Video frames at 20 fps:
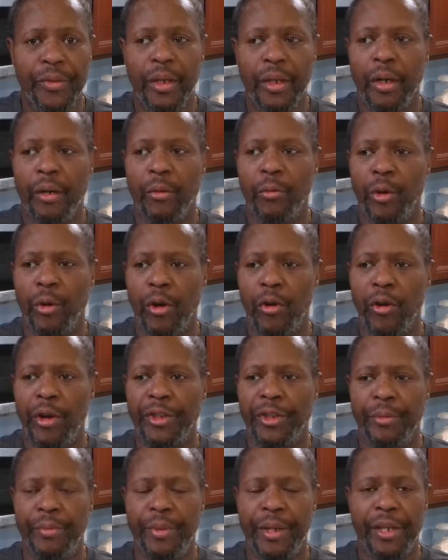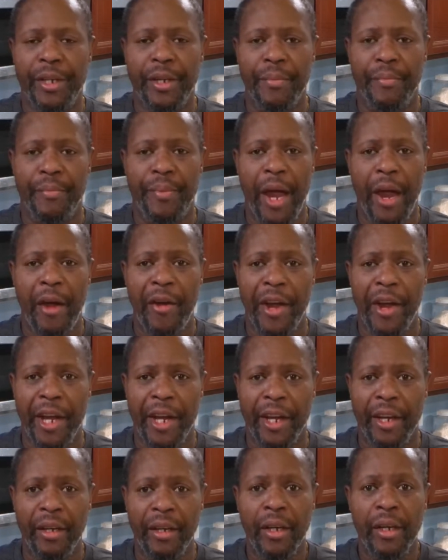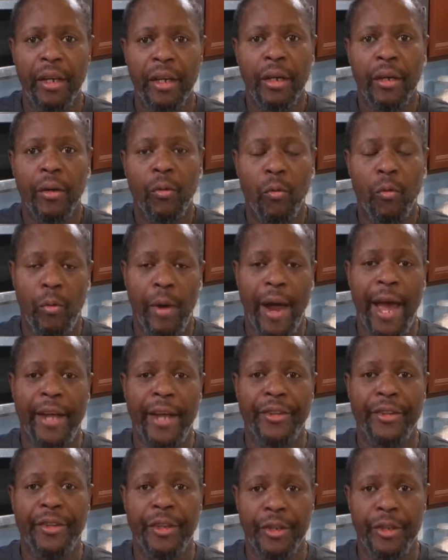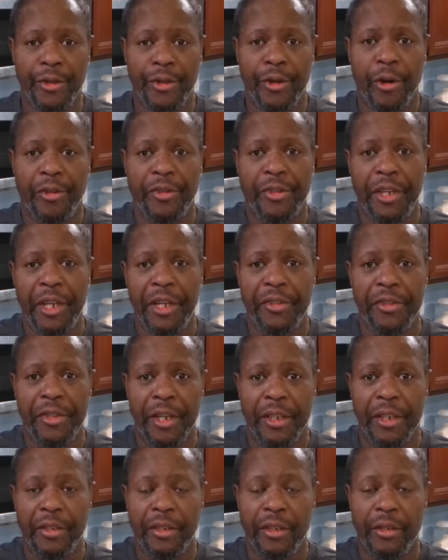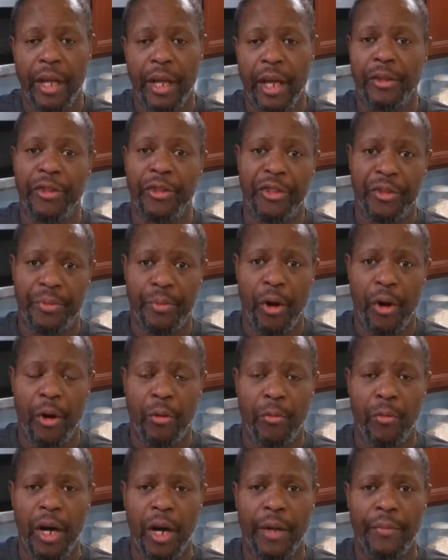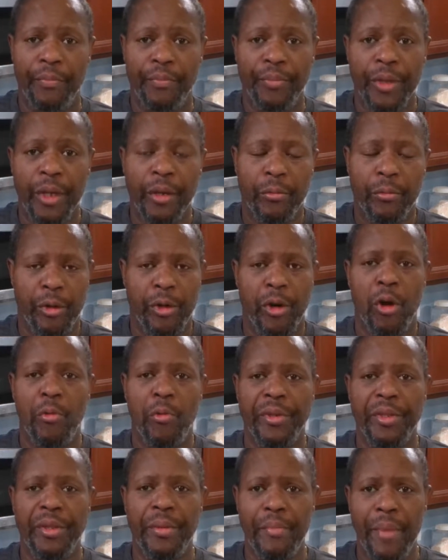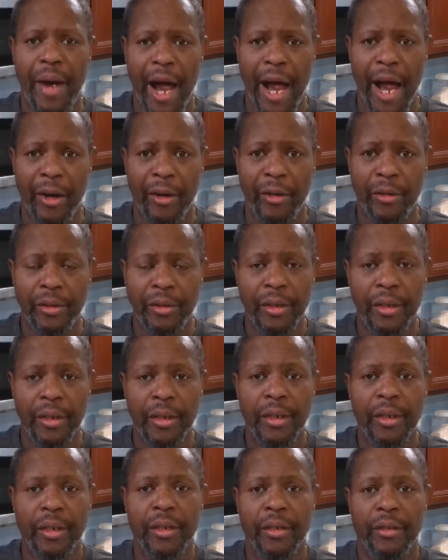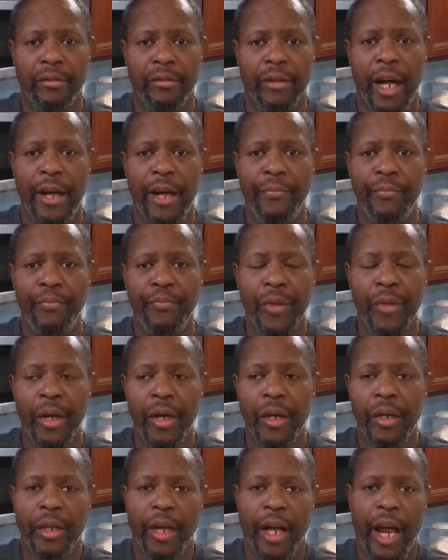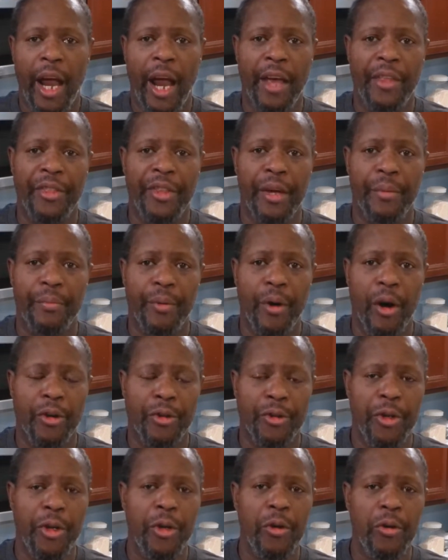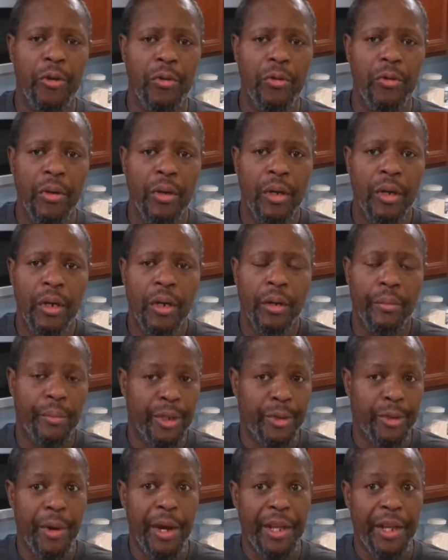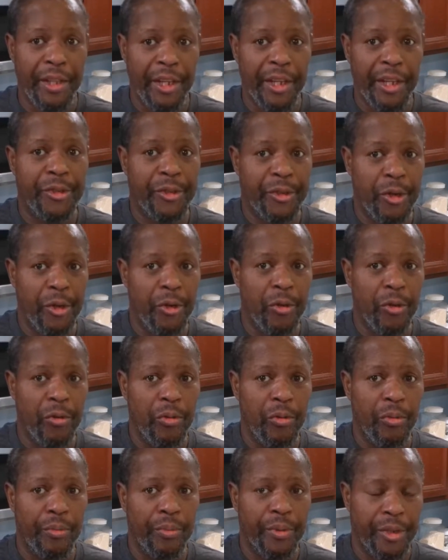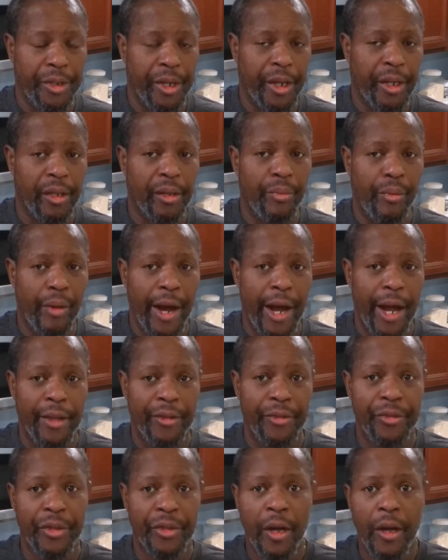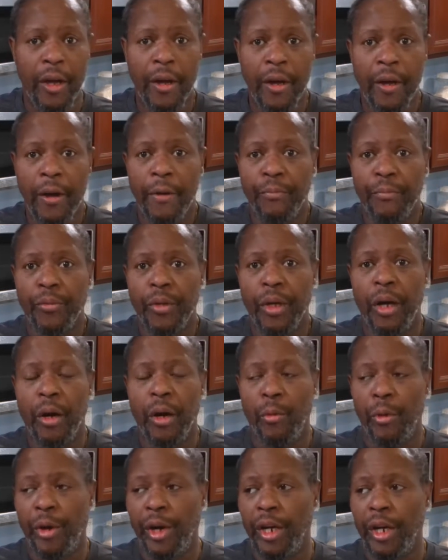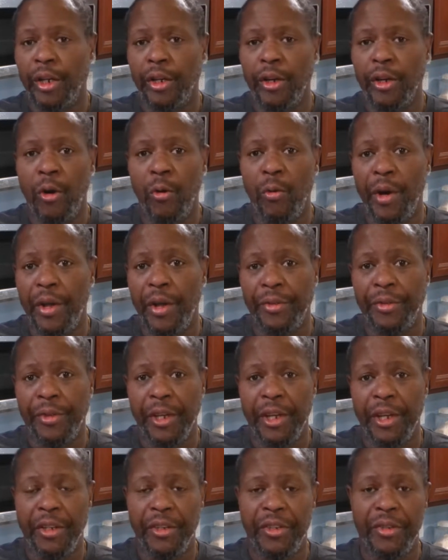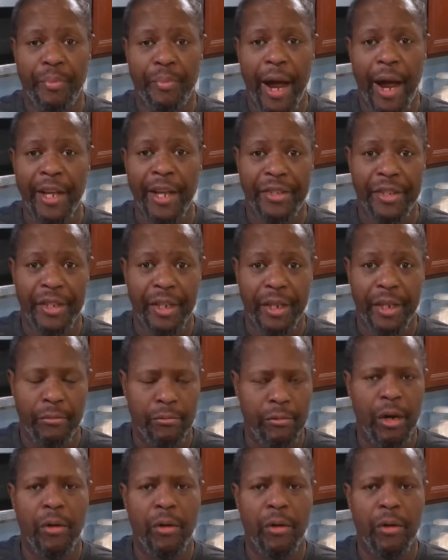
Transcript: we're going to be comparing wet jerk seasonings. Now this is part one. We're going with the mild, right? And then part two, between these two particular brands, we're going to go with the spicy. Well,